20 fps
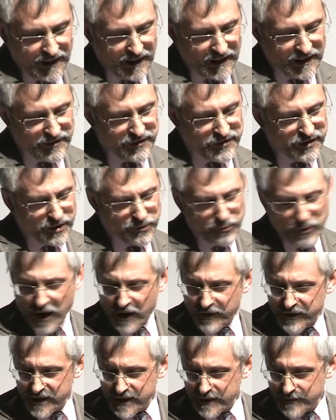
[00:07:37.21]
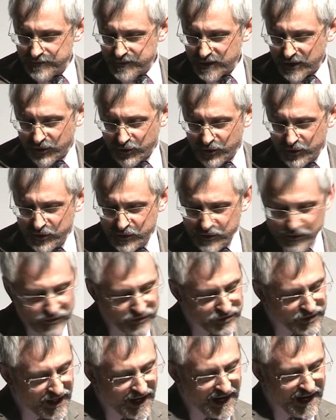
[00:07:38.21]
The rather
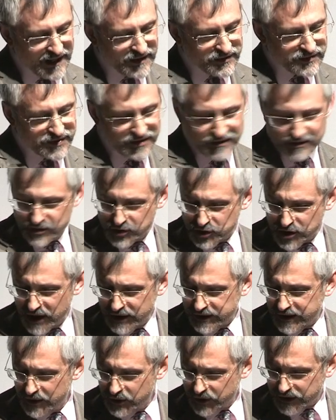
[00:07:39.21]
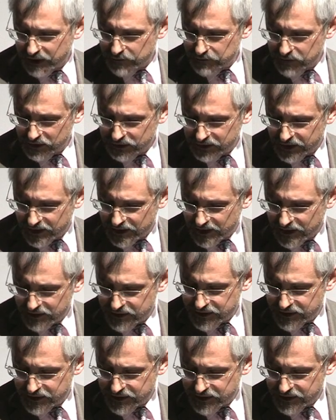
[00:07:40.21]
crude and chunky-looking building,